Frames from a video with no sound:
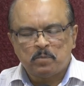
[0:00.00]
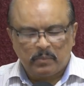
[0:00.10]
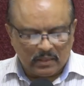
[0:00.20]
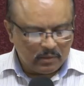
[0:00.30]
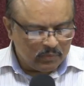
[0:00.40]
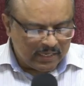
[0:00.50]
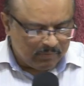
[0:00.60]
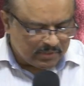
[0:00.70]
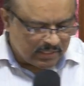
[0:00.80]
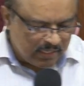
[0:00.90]
We have
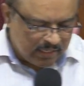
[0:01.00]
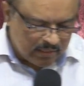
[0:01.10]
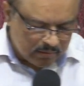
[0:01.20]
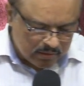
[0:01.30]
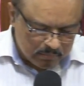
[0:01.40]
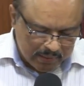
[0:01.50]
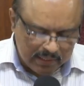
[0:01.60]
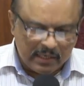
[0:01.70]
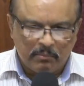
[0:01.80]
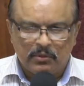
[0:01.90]
a saying in, in, in
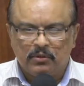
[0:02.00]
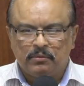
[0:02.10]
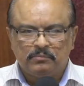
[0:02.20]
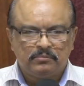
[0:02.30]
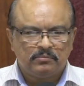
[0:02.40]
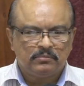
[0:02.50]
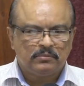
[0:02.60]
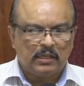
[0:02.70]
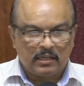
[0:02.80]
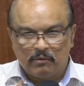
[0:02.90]
Malayalam, you know.
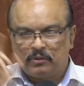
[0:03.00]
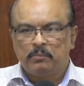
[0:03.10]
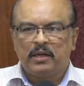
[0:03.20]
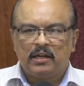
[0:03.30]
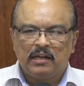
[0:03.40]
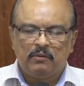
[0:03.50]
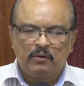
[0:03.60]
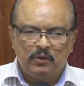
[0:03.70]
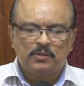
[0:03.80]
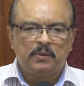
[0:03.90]
I come from Kerala where
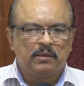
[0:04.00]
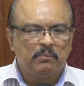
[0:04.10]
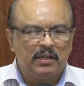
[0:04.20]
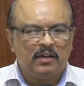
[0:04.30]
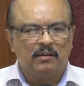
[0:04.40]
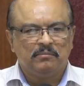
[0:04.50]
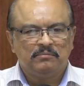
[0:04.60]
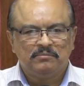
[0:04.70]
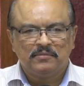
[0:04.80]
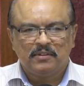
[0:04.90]
we speak Malayalam,
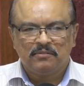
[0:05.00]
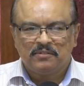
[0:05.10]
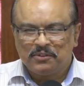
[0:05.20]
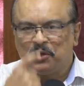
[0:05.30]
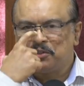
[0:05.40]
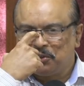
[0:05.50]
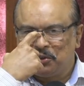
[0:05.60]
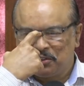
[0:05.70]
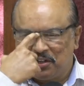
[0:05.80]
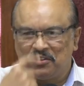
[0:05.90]
God's
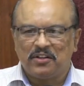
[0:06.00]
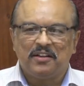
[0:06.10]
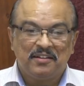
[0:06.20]
own country.